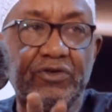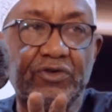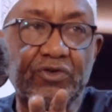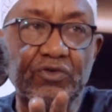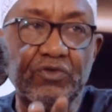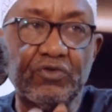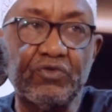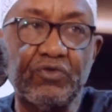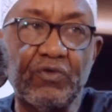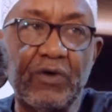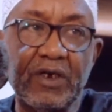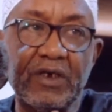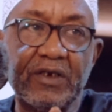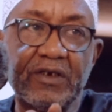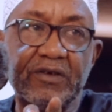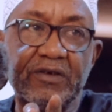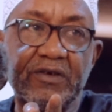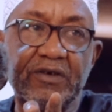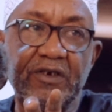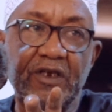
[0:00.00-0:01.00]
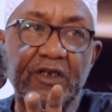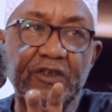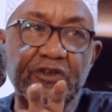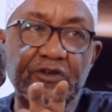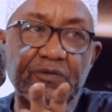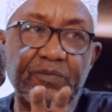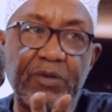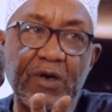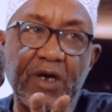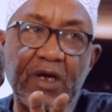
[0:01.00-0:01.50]
to what
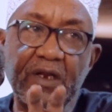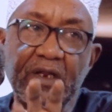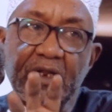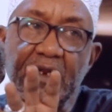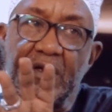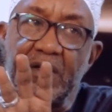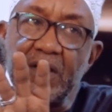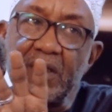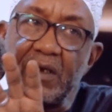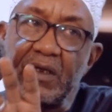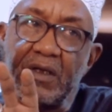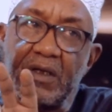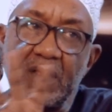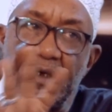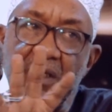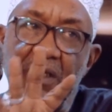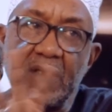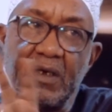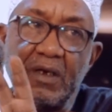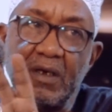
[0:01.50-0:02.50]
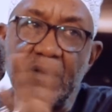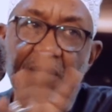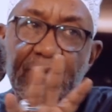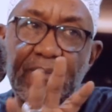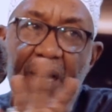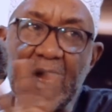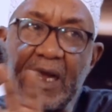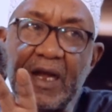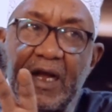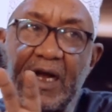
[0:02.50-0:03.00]
transpired in
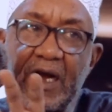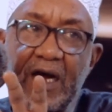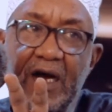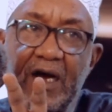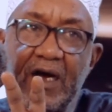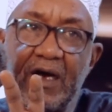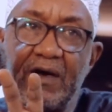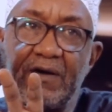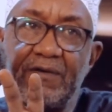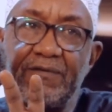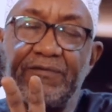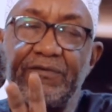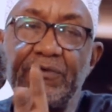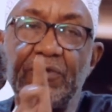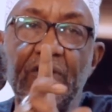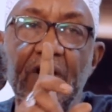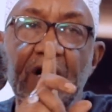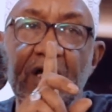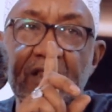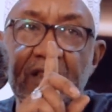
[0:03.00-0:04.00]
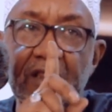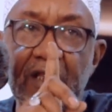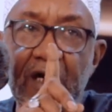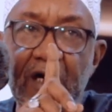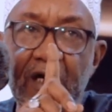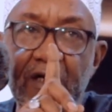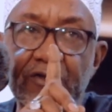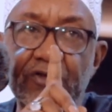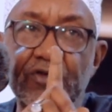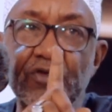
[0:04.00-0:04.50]
Mecca for
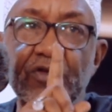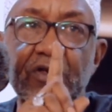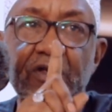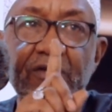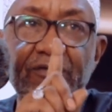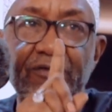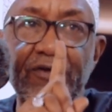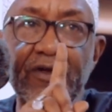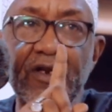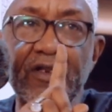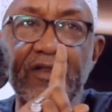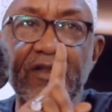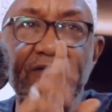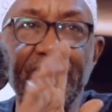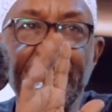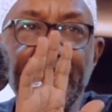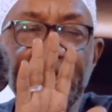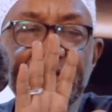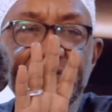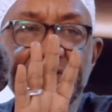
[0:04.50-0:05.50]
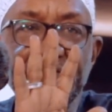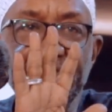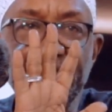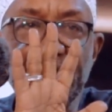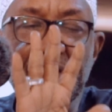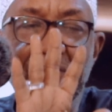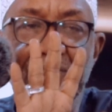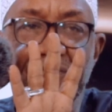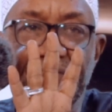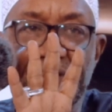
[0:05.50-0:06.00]
Allah to reveal the first
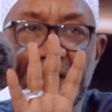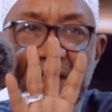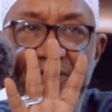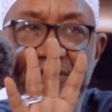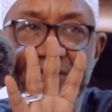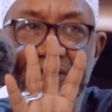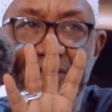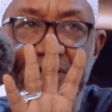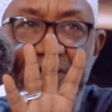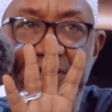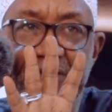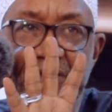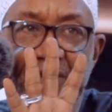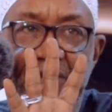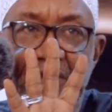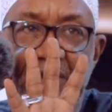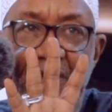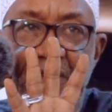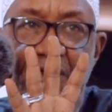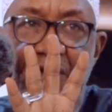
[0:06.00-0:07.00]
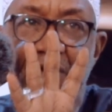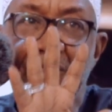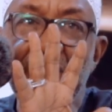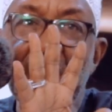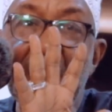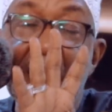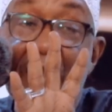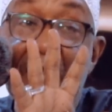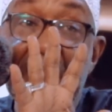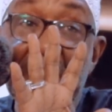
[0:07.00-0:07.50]
5 verses of
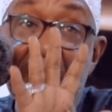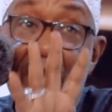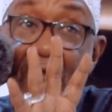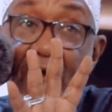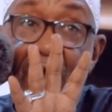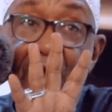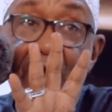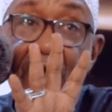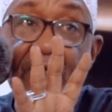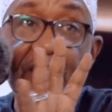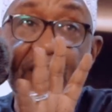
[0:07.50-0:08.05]
Al-Alaq.